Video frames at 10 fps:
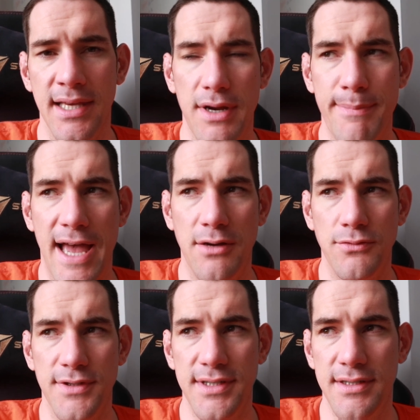
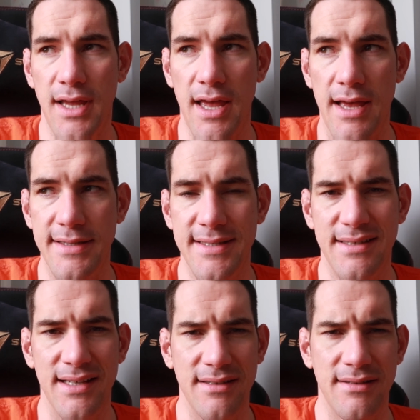£3,
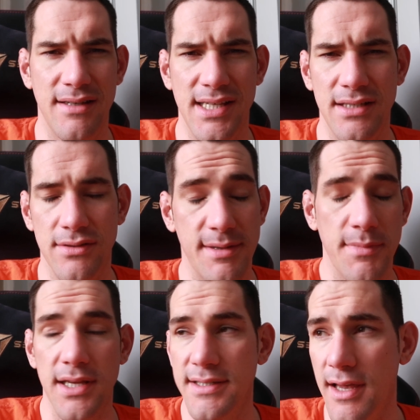60 or something.